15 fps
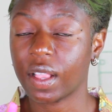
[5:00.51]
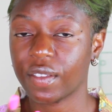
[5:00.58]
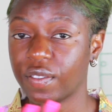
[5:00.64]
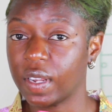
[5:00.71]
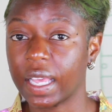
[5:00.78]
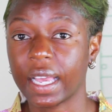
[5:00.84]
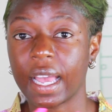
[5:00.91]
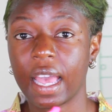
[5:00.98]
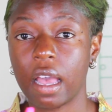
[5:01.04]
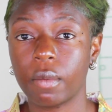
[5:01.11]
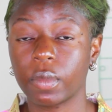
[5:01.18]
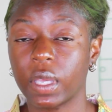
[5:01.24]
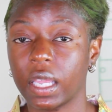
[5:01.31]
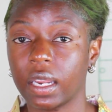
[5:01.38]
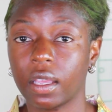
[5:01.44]
I feel like I
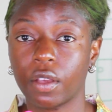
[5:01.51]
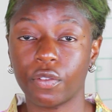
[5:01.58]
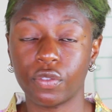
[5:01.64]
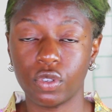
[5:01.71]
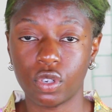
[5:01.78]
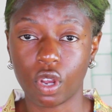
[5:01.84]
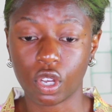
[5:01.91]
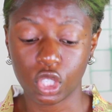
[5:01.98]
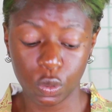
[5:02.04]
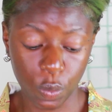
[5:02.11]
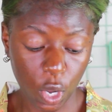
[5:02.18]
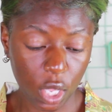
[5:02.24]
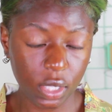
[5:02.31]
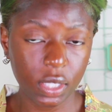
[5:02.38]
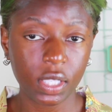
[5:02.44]
am getting a few dark
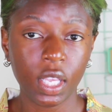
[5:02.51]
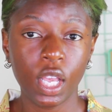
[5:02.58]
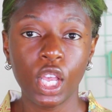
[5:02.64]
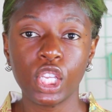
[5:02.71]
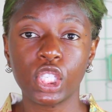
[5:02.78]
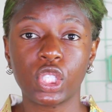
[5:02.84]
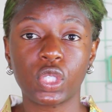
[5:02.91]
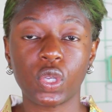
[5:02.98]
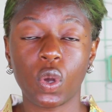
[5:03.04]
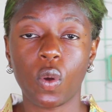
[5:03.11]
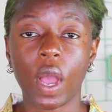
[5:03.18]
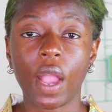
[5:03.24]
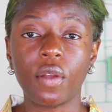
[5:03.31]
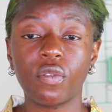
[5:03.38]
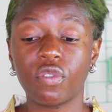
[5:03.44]
spots, so
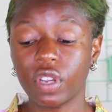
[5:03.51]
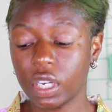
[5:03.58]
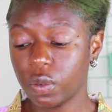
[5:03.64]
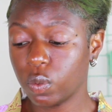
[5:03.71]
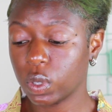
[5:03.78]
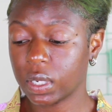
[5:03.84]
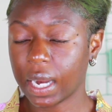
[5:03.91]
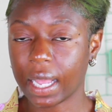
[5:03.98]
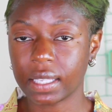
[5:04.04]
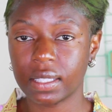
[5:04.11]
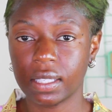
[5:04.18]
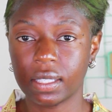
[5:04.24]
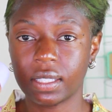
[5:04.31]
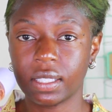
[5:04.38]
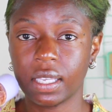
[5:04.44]
I really would like
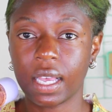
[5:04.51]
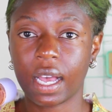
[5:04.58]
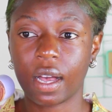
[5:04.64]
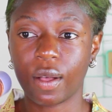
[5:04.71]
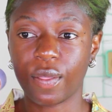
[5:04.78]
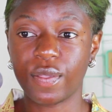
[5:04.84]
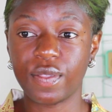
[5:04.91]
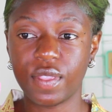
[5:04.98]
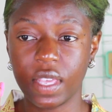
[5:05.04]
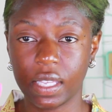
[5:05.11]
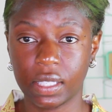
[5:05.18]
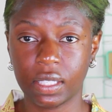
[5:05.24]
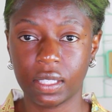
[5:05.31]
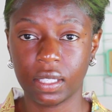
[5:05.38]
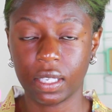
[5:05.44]
to see how
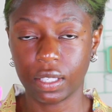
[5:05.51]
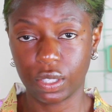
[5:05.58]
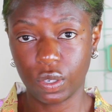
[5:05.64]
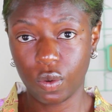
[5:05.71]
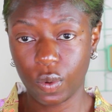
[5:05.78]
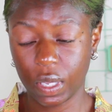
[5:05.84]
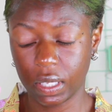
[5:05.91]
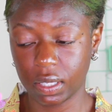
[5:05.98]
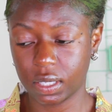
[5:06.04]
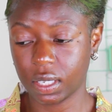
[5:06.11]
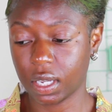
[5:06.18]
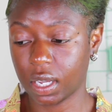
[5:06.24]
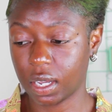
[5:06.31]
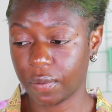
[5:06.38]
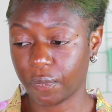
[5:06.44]
this is going
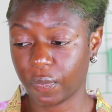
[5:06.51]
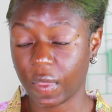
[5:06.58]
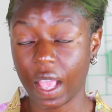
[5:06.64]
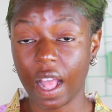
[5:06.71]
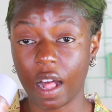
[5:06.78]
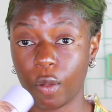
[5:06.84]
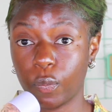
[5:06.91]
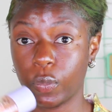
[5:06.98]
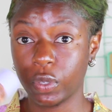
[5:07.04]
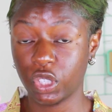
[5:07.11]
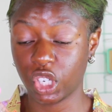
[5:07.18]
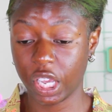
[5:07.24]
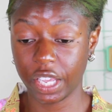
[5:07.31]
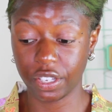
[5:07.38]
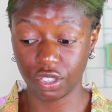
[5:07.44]
to help
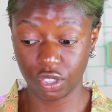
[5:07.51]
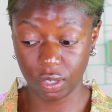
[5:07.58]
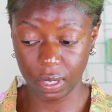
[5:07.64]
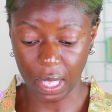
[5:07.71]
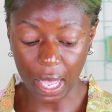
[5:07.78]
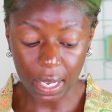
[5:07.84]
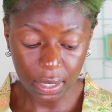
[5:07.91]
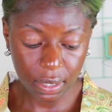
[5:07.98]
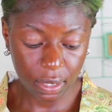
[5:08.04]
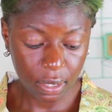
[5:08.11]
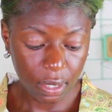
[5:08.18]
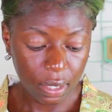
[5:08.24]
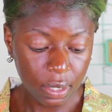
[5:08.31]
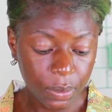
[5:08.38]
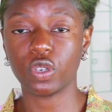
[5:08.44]
change that.
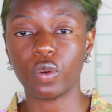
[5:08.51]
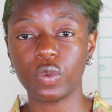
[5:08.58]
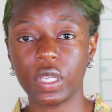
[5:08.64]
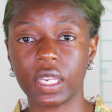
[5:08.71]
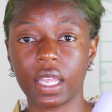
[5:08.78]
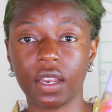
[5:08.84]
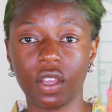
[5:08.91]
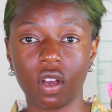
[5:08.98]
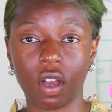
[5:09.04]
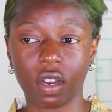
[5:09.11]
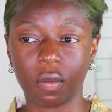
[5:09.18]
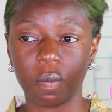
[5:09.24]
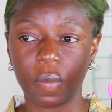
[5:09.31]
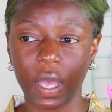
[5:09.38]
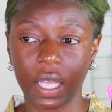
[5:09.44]
You don't need any
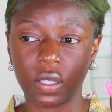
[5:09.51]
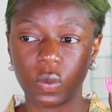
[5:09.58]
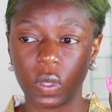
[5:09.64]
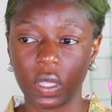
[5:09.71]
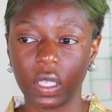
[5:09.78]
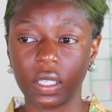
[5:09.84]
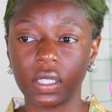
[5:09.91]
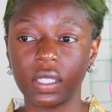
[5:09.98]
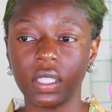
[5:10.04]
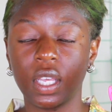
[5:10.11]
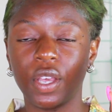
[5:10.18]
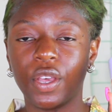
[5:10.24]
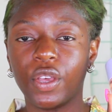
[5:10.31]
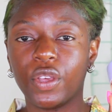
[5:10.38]
cotton pads with this.